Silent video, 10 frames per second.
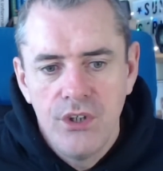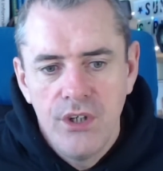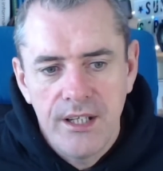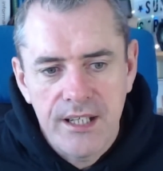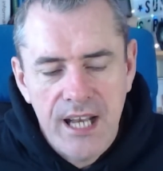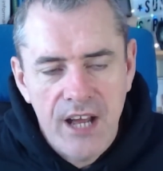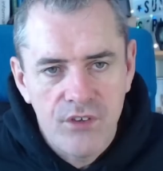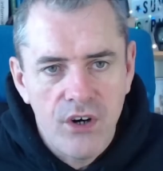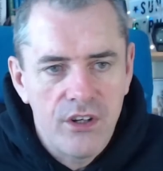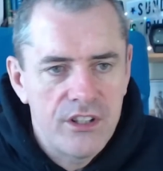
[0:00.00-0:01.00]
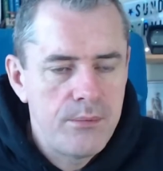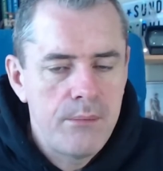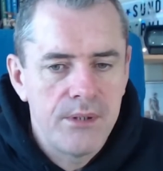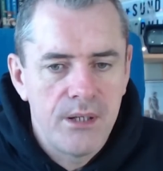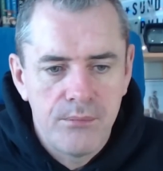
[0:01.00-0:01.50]
it can have all of the
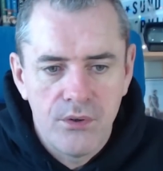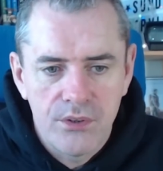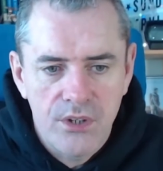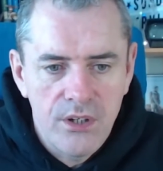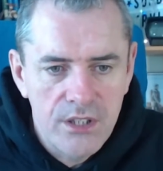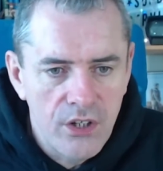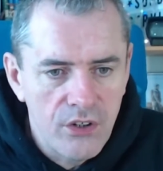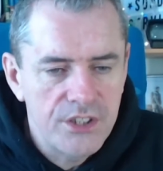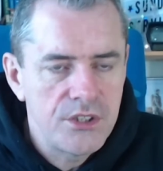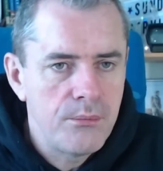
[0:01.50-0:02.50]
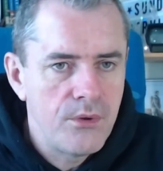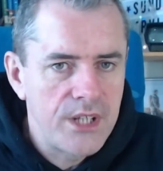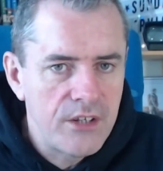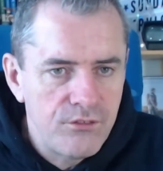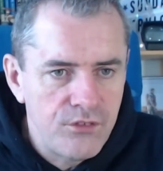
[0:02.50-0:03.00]
people on board, all of the luggage on board,
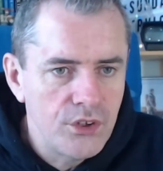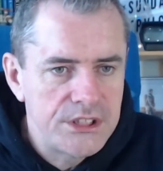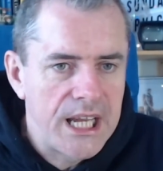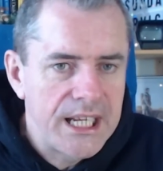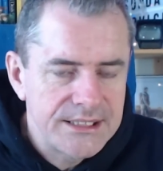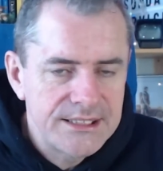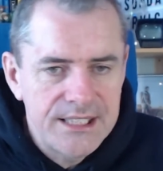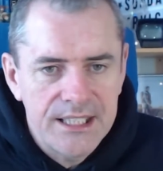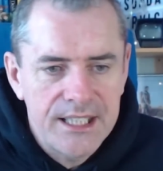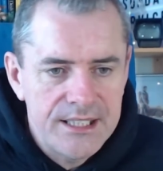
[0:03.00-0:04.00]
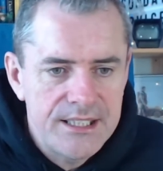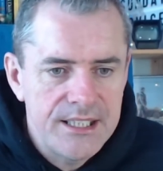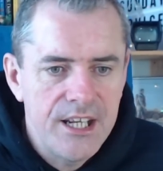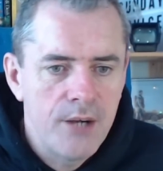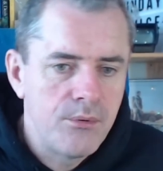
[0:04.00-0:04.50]
and full tanks, and still get into the air.